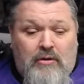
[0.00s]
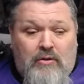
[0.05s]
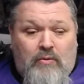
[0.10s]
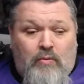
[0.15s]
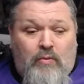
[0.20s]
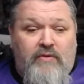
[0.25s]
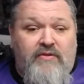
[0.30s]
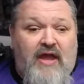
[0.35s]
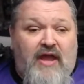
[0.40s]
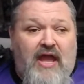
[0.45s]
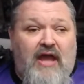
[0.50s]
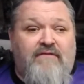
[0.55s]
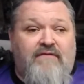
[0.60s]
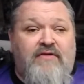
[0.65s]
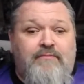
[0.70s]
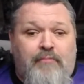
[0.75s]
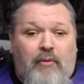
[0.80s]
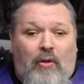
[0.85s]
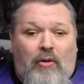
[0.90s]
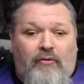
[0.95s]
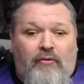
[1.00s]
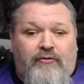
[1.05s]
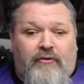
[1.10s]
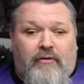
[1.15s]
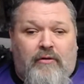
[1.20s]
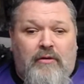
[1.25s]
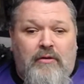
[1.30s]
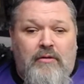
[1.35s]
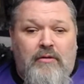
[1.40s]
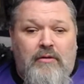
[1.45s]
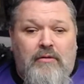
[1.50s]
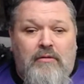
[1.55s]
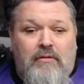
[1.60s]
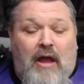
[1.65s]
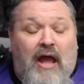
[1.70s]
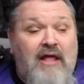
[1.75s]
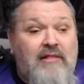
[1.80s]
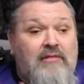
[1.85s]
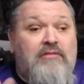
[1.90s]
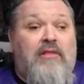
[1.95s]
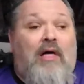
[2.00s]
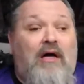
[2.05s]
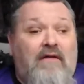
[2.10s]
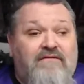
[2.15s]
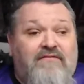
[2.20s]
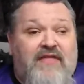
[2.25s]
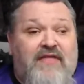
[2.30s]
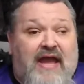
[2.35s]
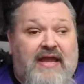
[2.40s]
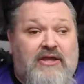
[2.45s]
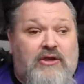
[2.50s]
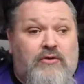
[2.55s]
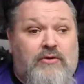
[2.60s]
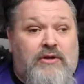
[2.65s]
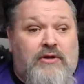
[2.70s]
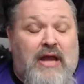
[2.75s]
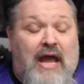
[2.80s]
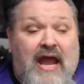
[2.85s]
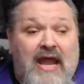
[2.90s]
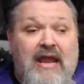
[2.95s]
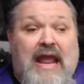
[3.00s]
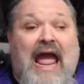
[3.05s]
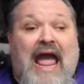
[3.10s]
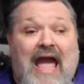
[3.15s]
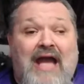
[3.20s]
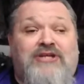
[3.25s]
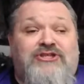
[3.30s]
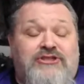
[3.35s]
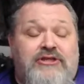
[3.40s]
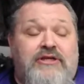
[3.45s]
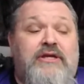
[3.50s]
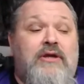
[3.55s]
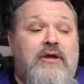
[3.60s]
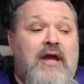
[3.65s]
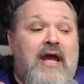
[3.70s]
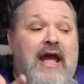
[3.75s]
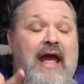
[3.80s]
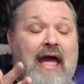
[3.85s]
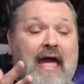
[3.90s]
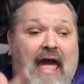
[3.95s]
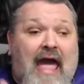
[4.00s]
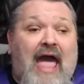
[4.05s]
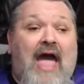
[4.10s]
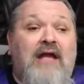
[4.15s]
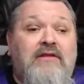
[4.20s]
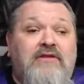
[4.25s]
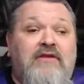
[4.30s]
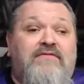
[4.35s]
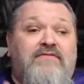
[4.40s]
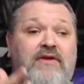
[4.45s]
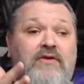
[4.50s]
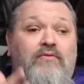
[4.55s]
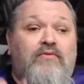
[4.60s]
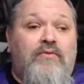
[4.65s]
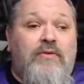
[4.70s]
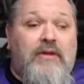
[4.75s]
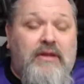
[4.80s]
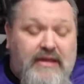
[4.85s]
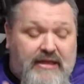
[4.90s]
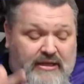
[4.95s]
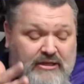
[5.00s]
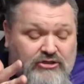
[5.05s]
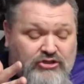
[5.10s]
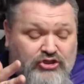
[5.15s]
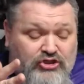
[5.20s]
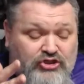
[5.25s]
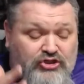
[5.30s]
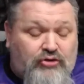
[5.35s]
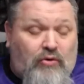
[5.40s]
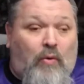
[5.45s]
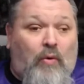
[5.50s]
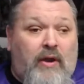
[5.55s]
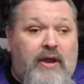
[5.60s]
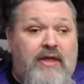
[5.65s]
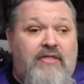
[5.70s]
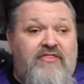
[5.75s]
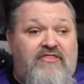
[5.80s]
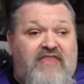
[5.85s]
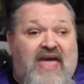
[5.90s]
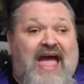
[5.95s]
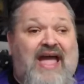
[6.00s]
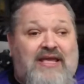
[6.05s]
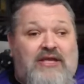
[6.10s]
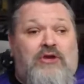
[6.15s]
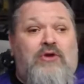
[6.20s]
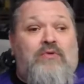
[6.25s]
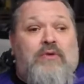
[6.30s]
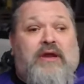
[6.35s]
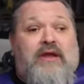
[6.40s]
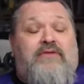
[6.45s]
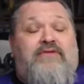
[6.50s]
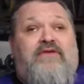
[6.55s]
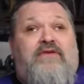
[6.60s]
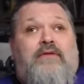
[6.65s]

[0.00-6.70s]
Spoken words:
with a heavy bolter. I love that unit. I actually actively really enjoy that unit.